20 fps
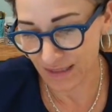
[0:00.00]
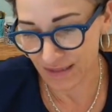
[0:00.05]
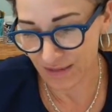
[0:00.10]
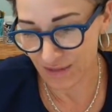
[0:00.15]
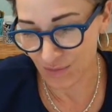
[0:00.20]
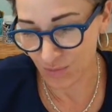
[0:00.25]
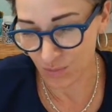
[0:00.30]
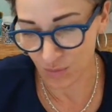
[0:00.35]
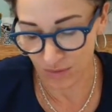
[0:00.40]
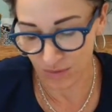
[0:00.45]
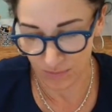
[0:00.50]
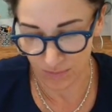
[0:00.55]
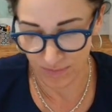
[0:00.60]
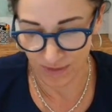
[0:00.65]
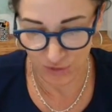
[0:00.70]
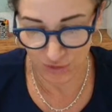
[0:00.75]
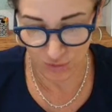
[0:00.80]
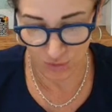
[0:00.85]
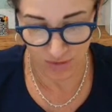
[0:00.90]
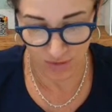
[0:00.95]
what
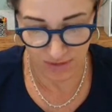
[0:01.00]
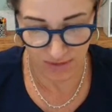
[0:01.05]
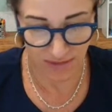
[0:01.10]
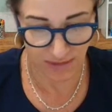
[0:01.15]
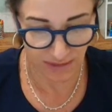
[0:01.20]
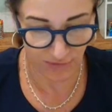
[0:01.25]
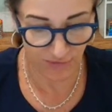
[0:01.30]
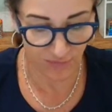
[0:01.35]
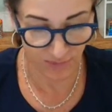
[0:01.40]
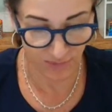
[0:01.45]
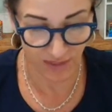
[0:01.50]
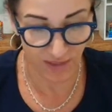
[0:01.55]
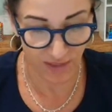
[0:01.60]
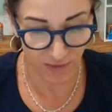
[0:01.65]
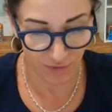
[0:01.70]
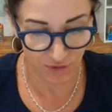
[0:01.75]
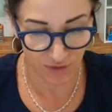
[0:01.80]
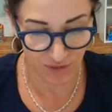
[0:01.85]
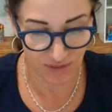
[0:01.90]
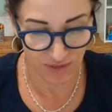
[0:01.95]
mentors give me, or
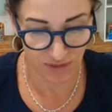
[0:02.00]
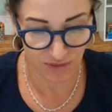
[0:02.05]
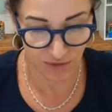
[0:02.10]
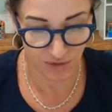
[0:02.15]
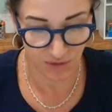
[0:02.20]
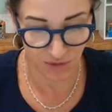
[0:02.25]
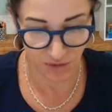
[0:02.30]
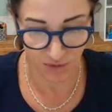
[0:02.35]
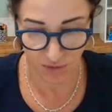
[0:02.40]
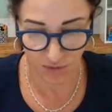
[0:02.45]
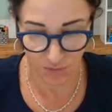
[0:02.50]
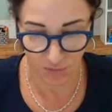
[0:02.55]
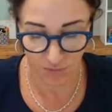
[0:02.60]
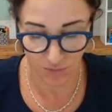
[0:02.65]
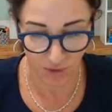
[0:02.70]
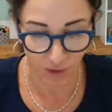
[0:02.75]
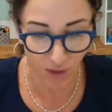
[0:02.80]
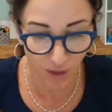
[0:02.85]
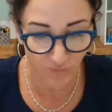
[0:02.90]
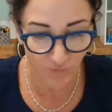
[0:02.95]
just
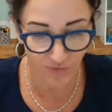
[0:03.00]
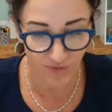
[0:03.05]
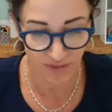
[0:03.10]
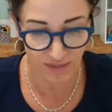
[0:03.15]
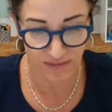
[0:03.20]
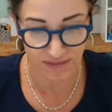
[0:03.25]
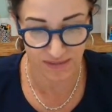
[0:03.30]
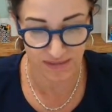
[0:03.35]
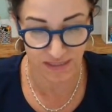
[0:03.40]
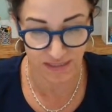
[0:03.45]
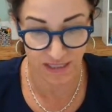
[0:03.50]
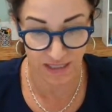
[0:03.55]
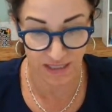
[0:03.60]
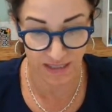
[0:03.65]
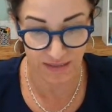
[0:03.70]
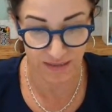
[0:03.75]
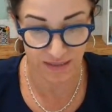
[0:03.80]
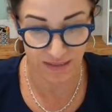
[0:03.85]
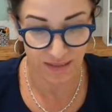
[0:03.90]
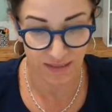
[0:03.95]
confidence
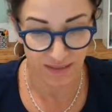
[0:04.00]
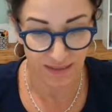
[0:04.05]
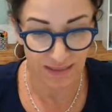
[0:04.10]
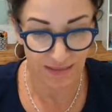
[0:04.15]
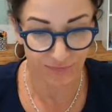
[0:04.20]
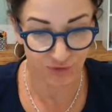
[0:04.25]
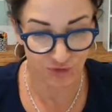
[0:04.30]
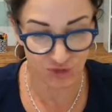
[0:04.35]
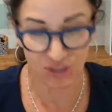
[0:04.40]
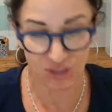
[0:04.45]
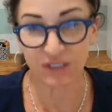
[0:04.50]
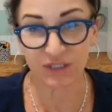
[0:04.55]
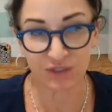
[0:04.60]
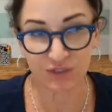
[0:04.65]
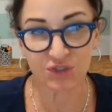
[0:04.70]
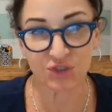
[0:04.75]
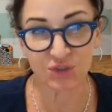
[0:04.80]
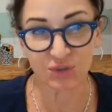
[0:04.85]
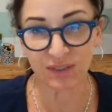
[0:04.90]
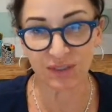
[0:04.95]
that if she can
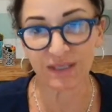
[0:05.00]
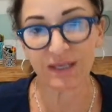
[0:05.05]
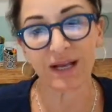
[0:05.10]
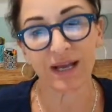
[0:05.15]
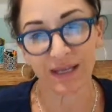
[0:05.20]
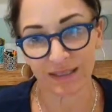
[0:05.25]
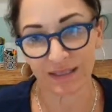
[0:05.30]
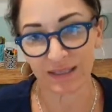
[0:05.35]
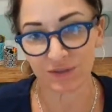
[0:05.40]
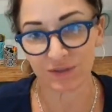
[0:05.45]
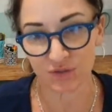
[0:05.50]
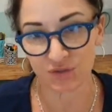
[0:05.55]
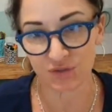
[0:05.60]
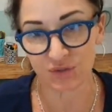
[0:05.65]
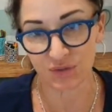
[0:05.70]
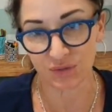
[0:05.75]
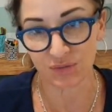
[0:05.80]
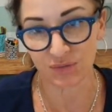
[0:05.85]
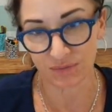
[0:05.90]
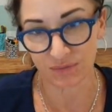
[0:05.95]
do it, I can too.